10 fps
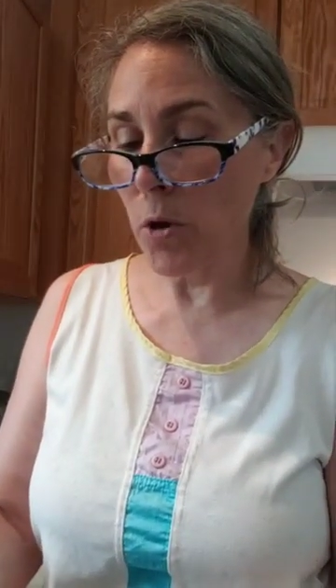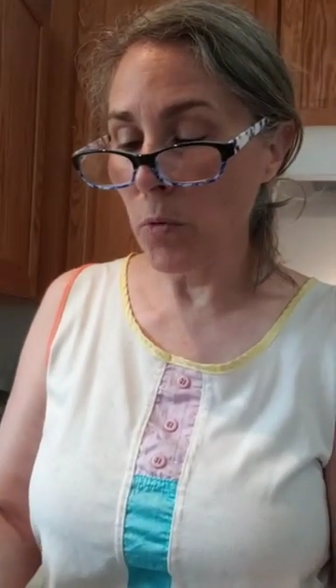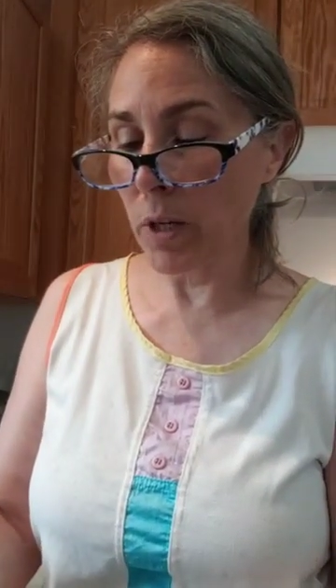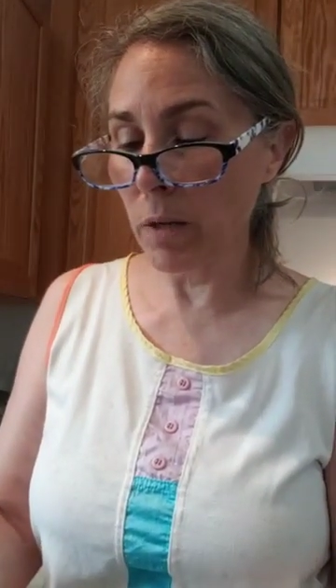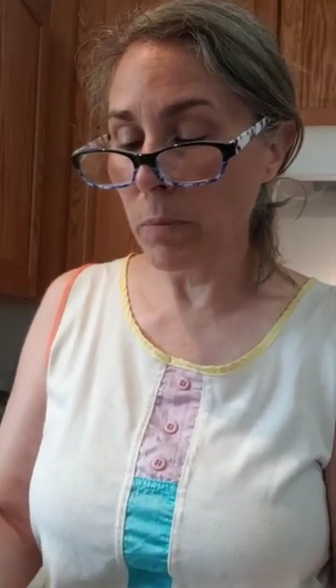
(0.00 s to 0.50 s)

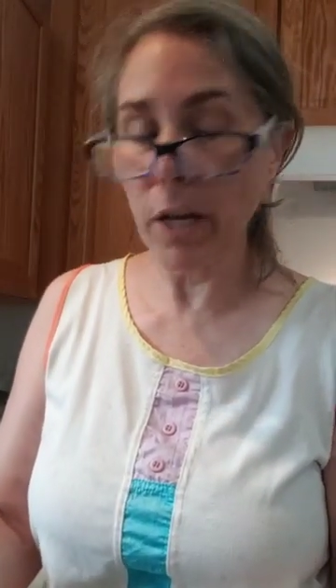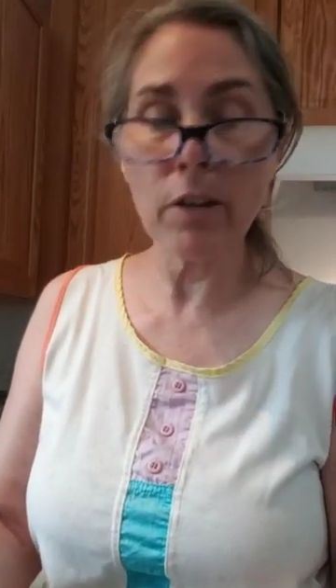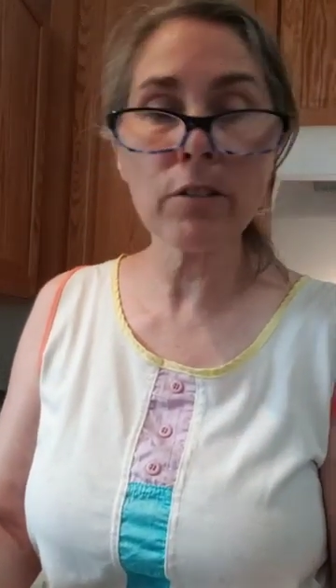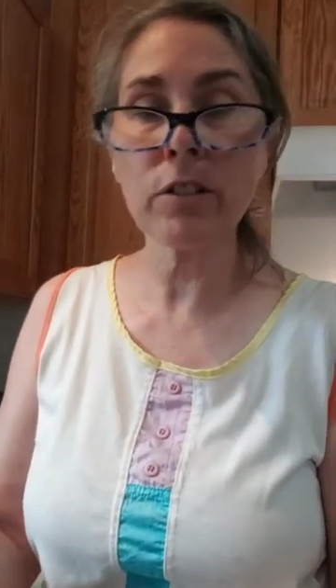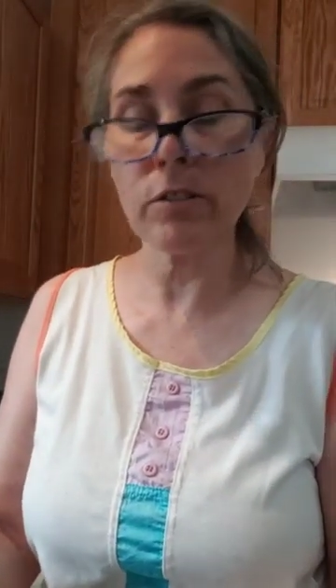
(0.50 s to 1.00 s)
when
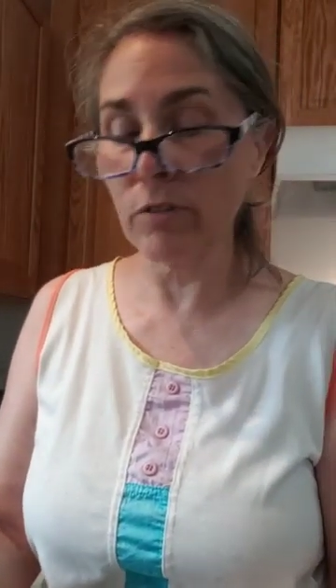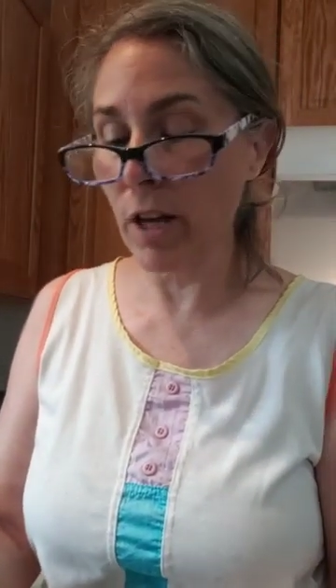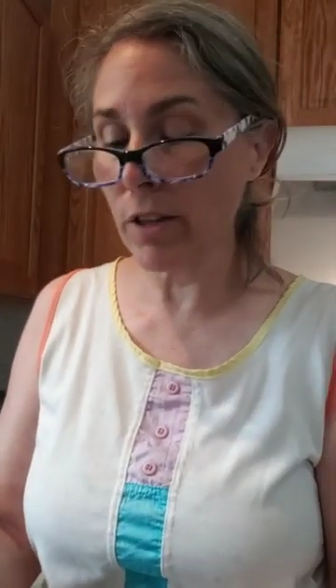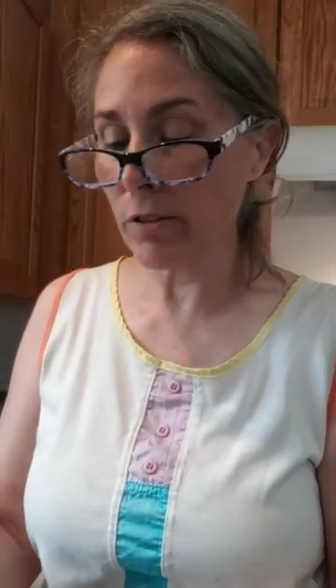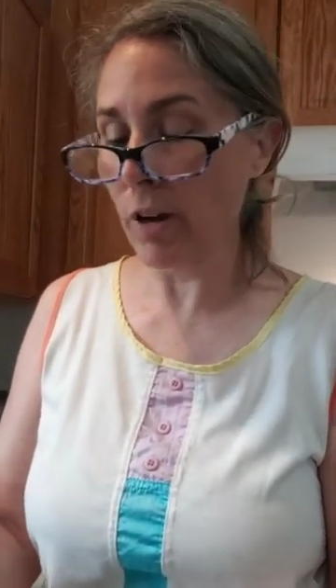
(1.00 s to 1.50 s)
compared to your
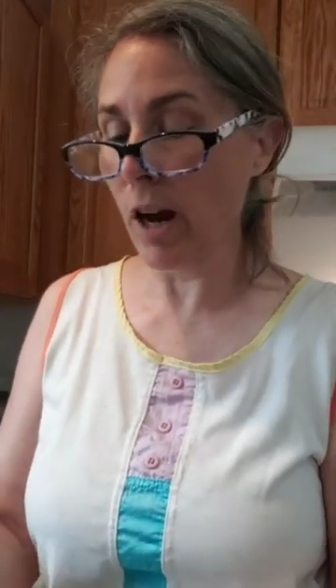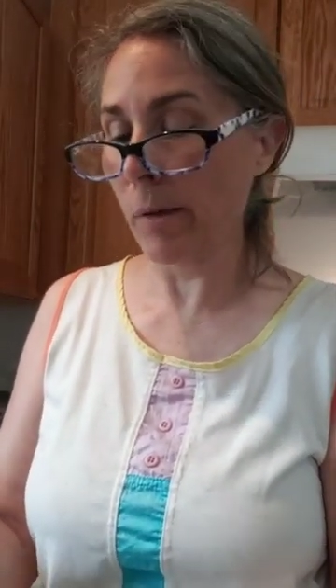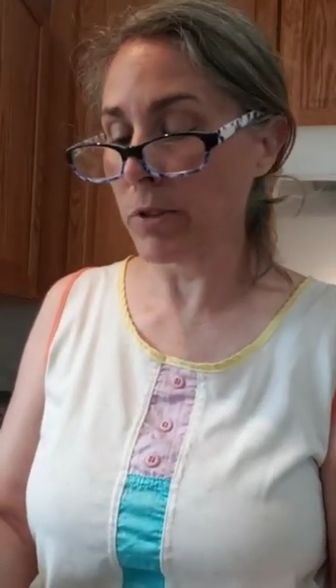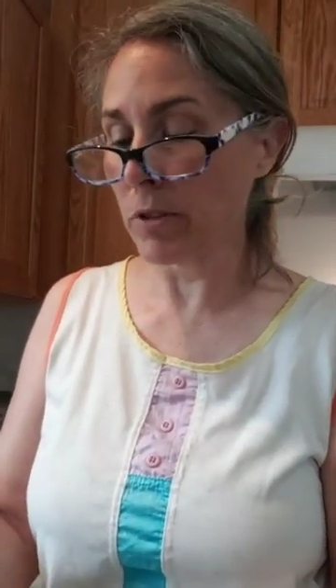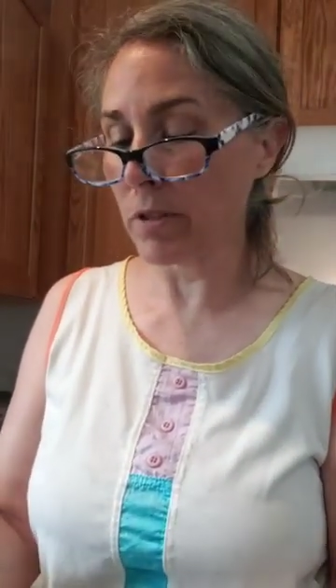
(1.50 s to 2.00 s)
other
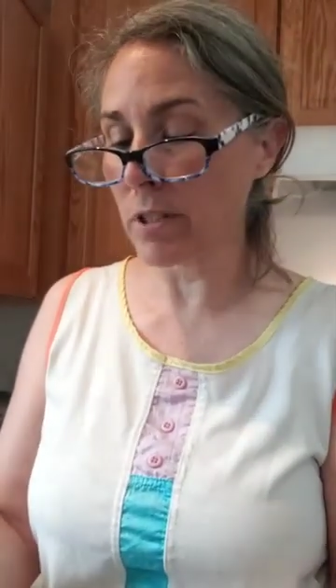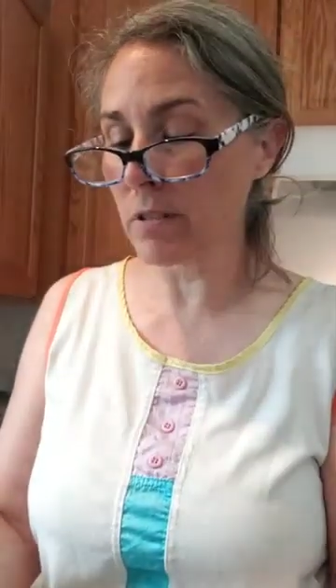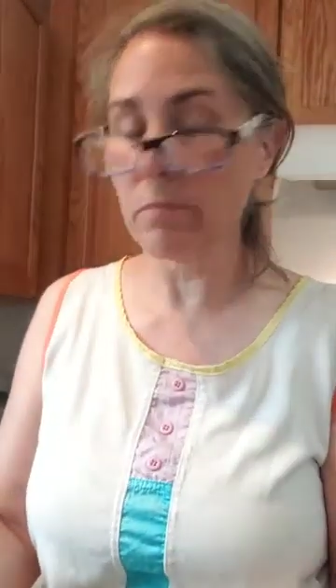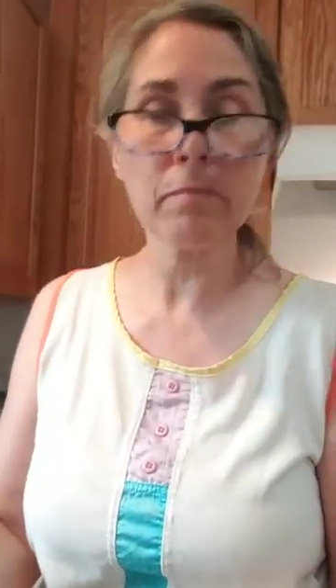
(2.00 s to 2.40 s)
options.